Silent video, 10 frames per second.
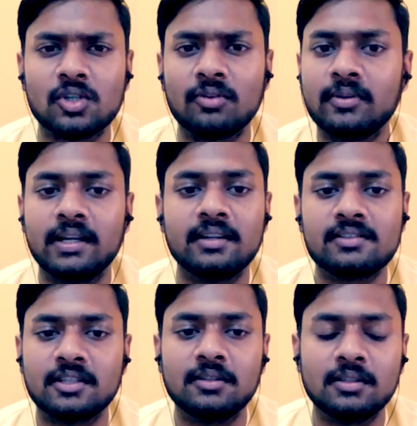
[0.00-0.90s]
software
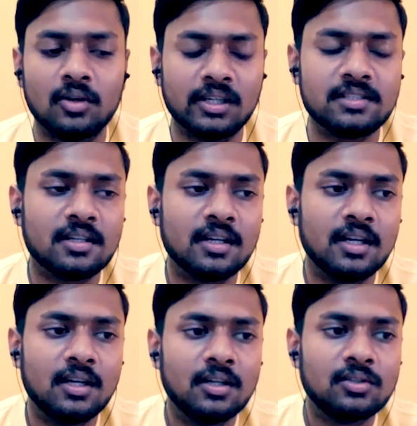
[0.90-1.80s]
industry knowledge,
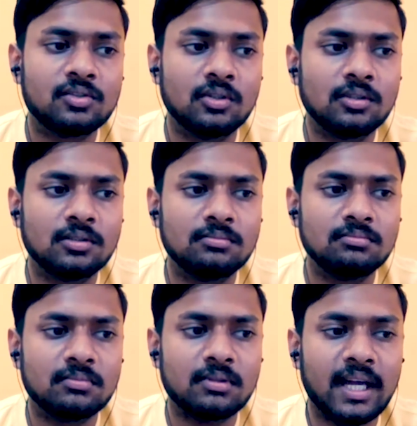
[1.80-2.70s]
so
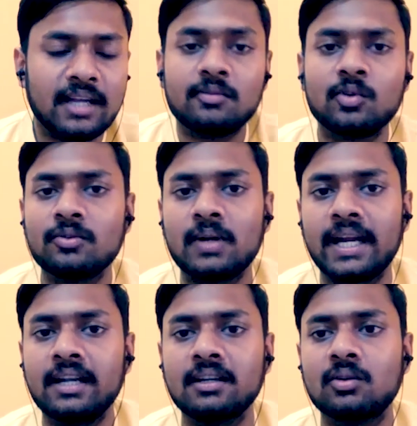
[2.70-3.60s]
I won't
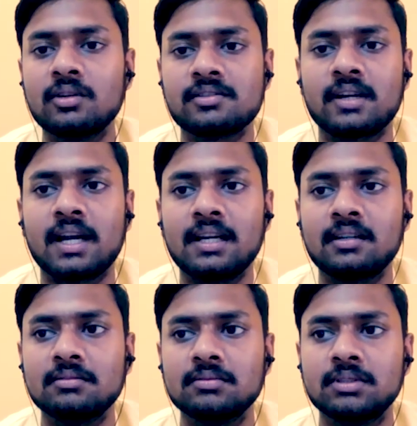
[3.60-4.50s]
find a good start,